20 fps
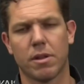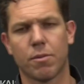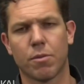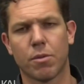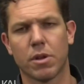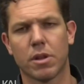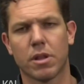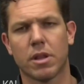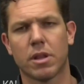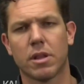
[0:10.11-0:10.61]

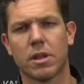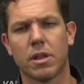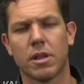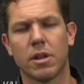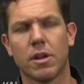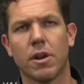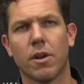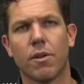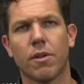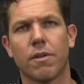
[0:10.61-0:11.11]
with
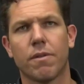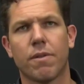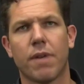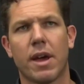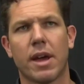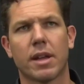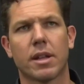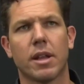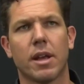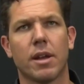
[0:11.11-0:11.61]
you know the
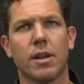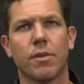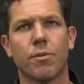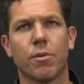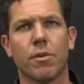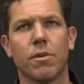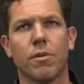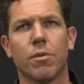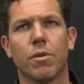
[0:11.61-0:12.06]
fact that we